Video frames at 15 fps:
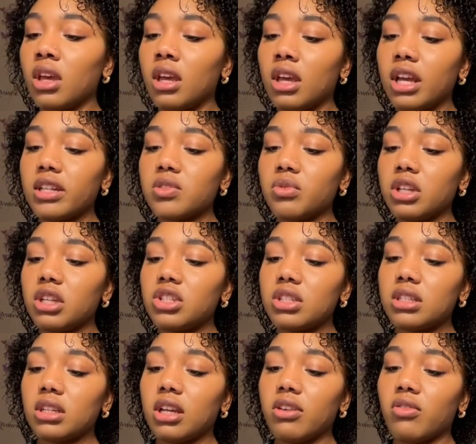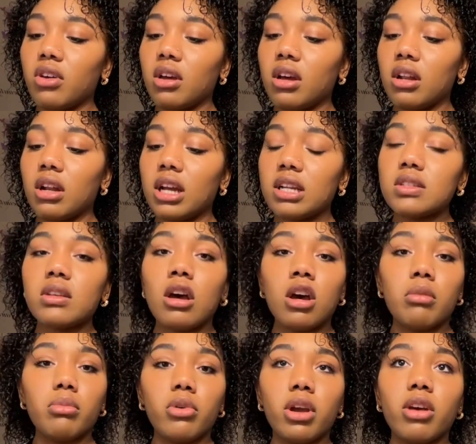It's really just to give a nice
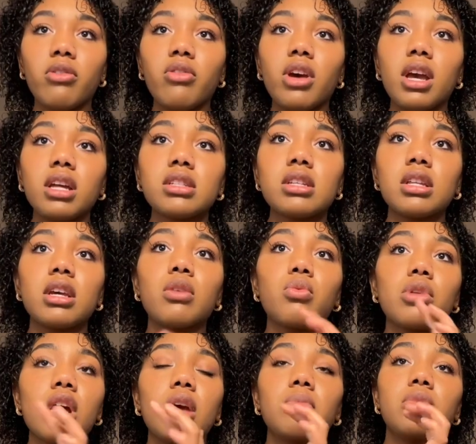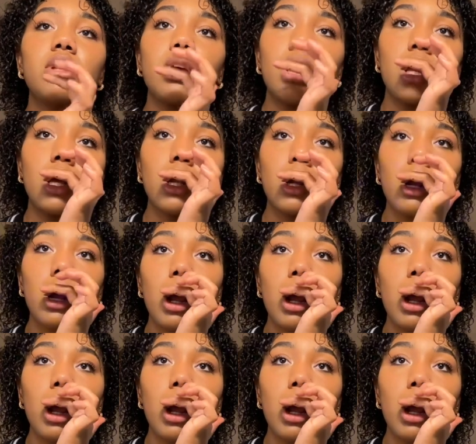ombre effect. And then when I'm done,